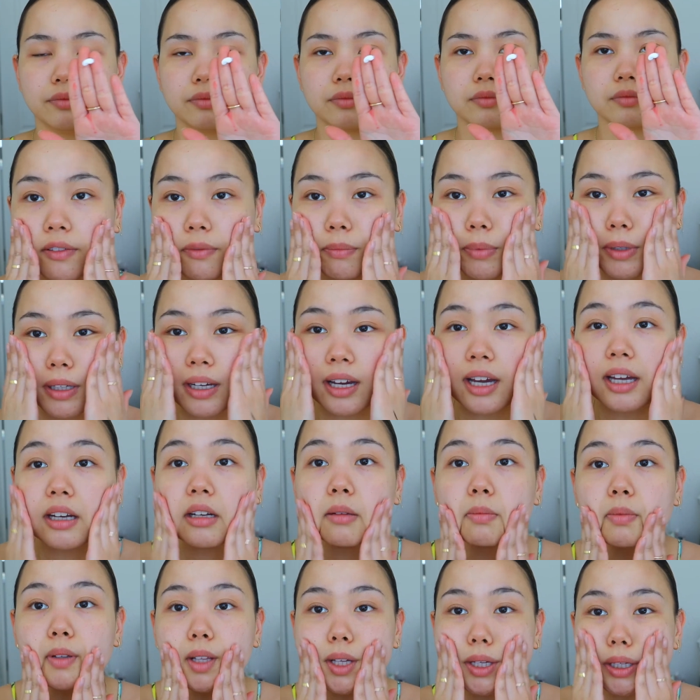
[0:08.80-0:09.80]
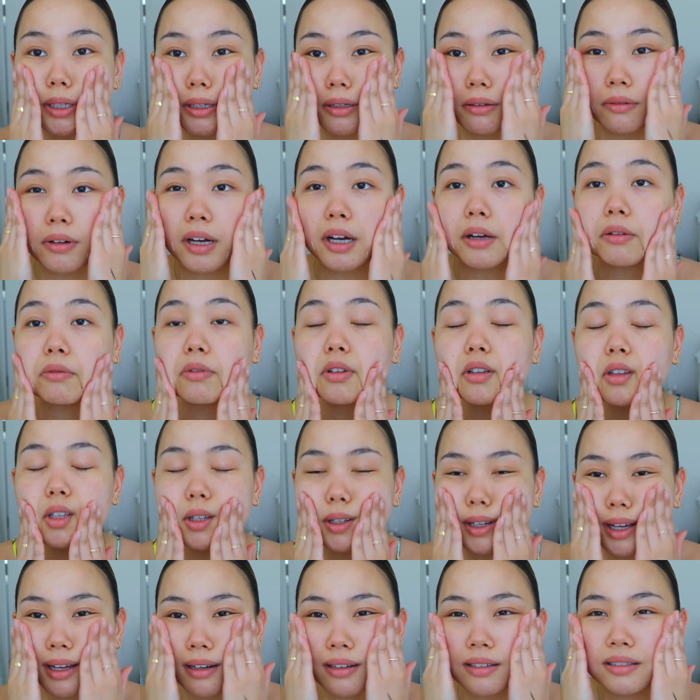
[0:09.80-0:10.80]
I've been kind of playing around with
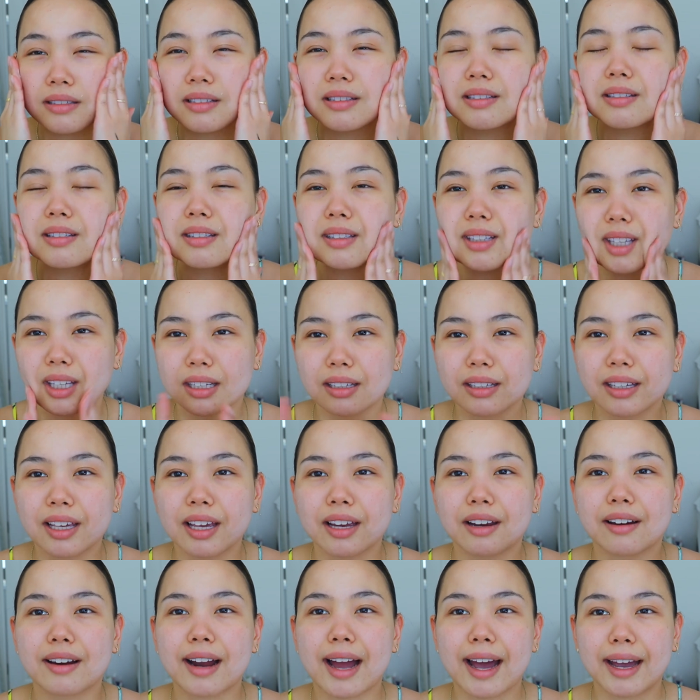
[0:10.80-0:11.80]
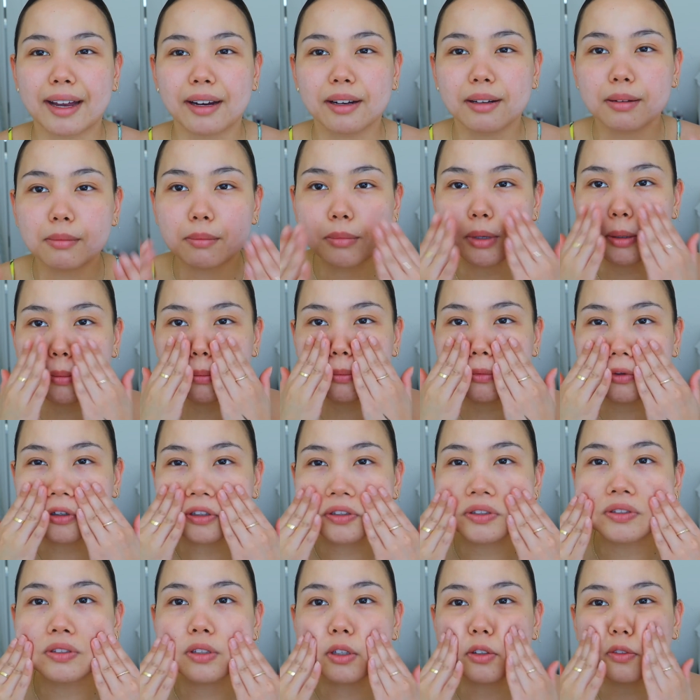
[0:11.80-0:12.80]
it, not as a skincare item, but
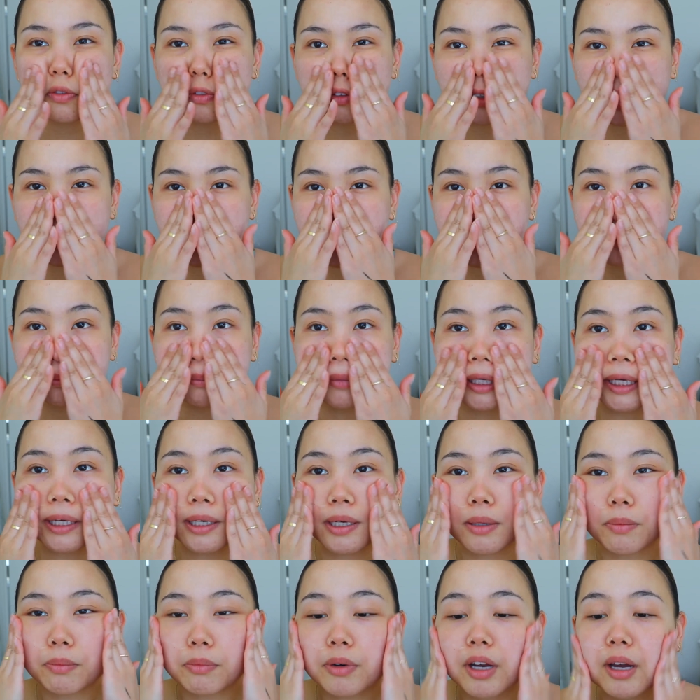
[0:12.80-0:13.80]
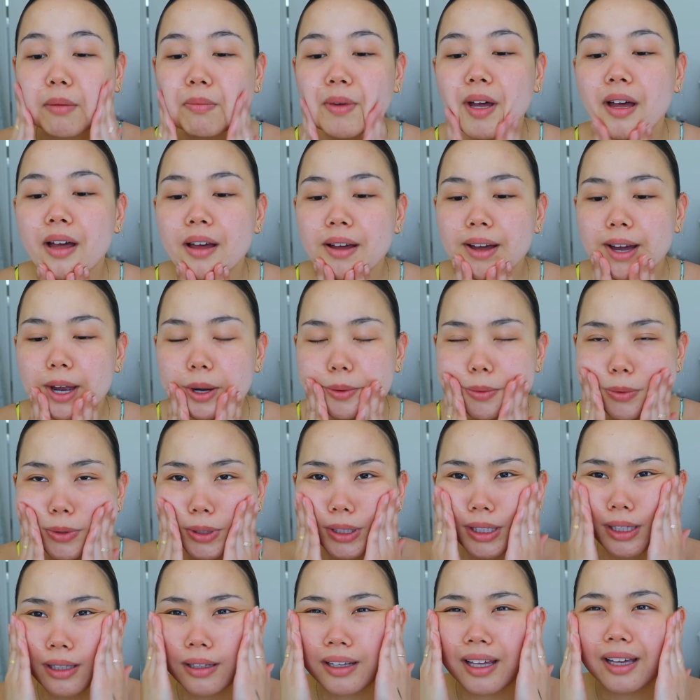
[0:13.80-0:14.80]
more so for like a makeup prep. I
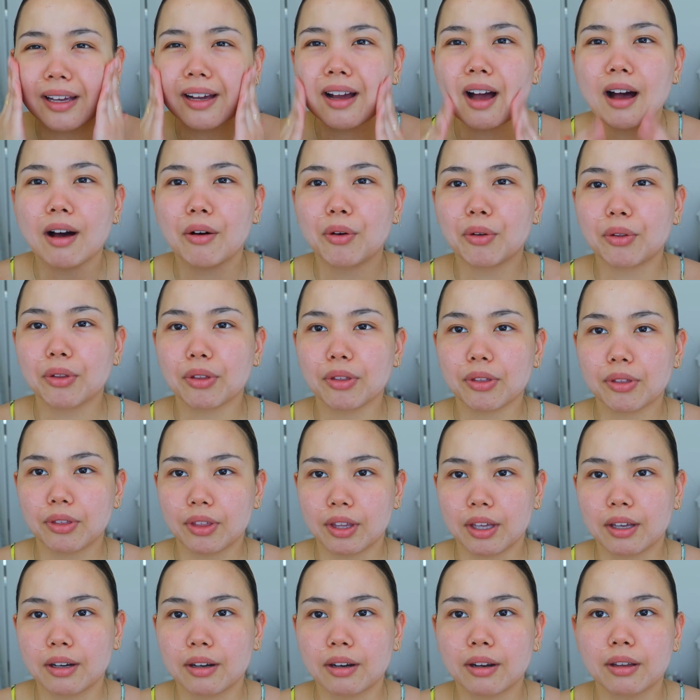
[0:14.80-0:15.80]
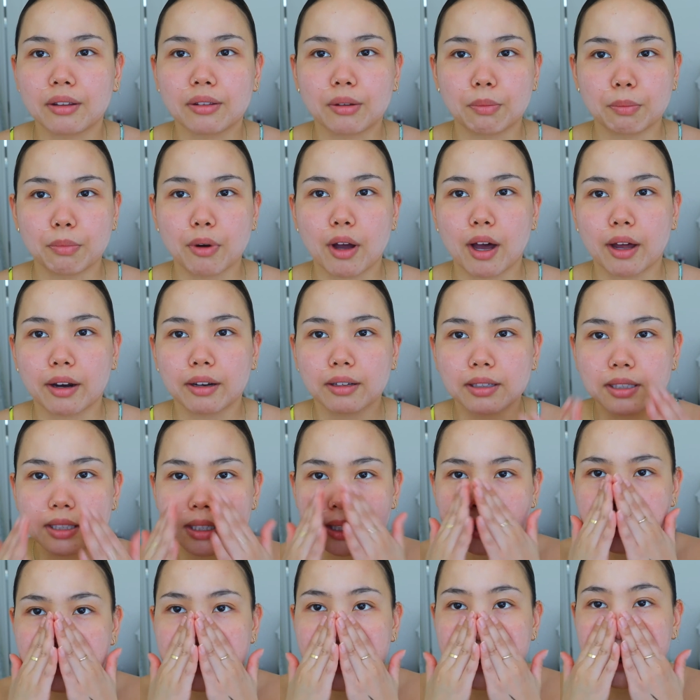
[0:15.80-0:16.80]
really like how thin the product
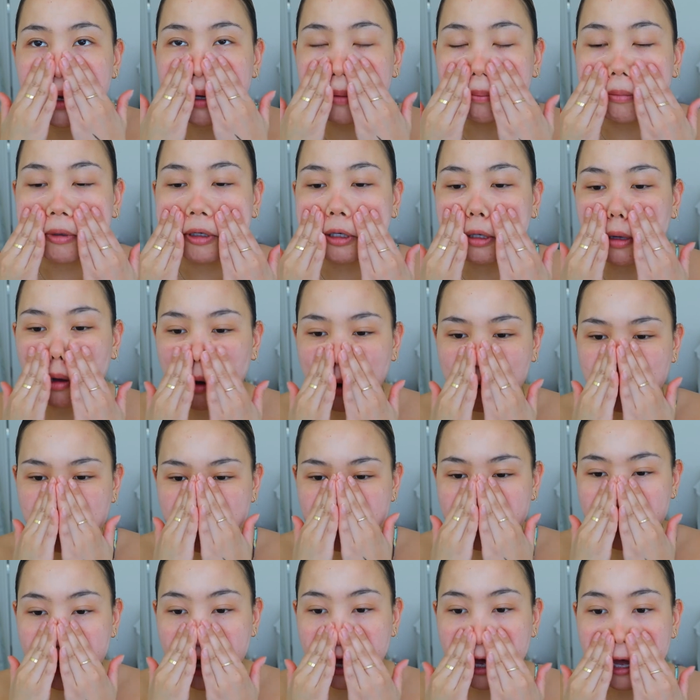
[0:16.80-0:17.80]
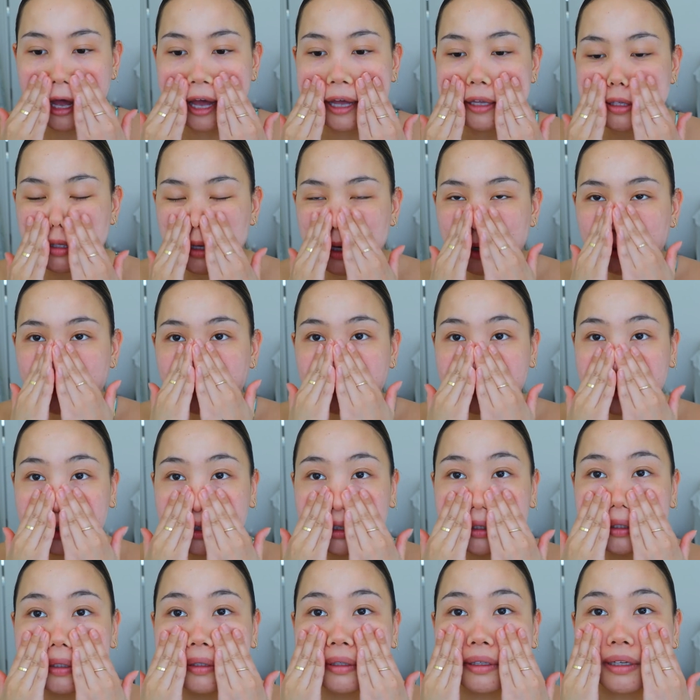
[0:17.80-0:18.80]
is, but it also has a
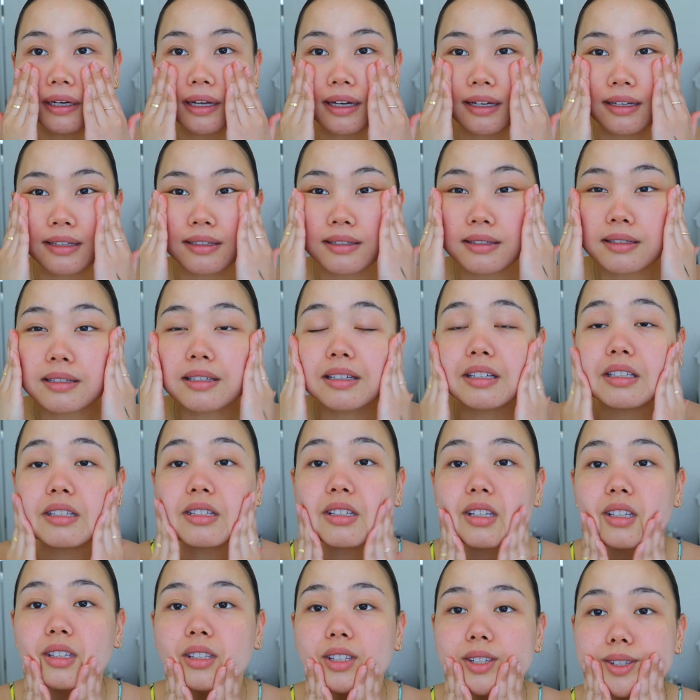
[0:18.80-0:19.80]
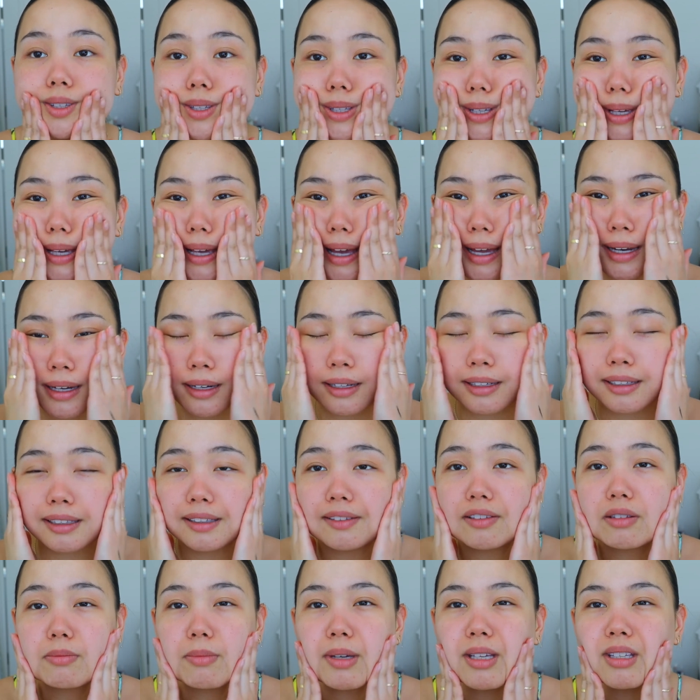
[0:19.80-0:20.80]
really nice consistency and it
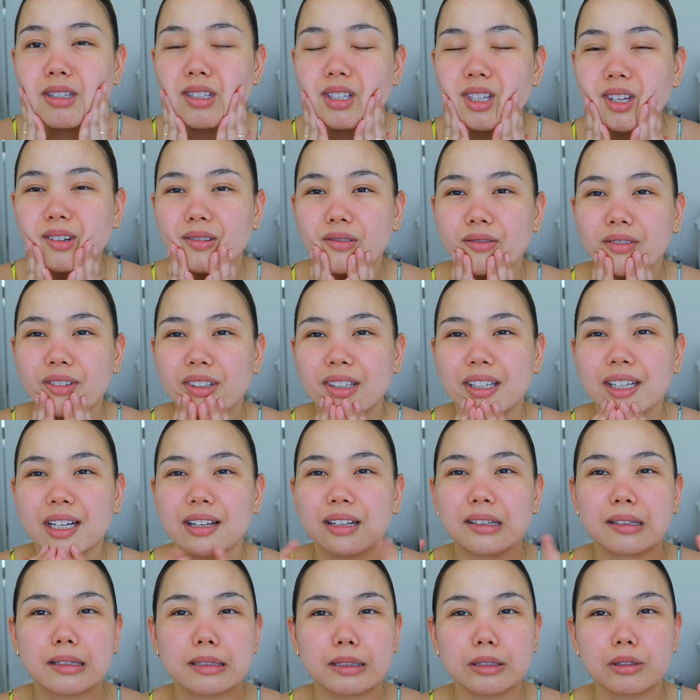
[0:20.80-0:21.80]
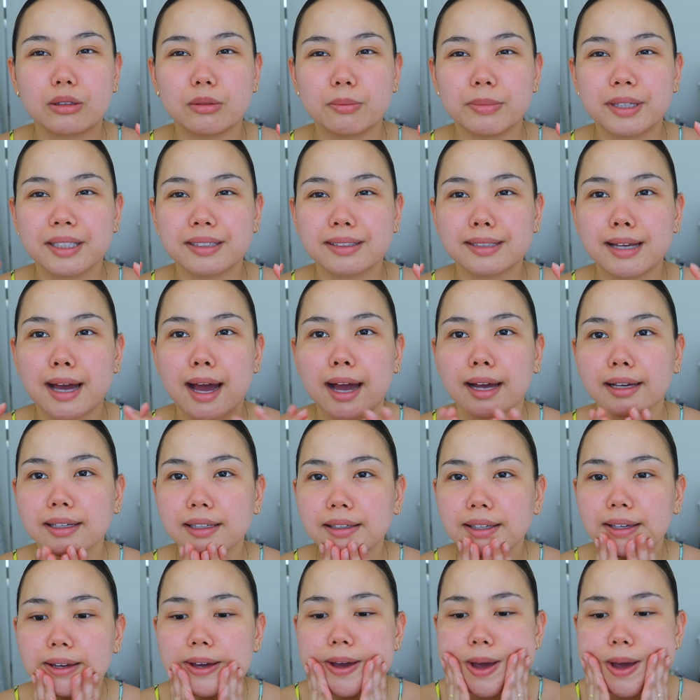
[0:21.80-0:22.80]
leaves my skin feeling a little bit tacky,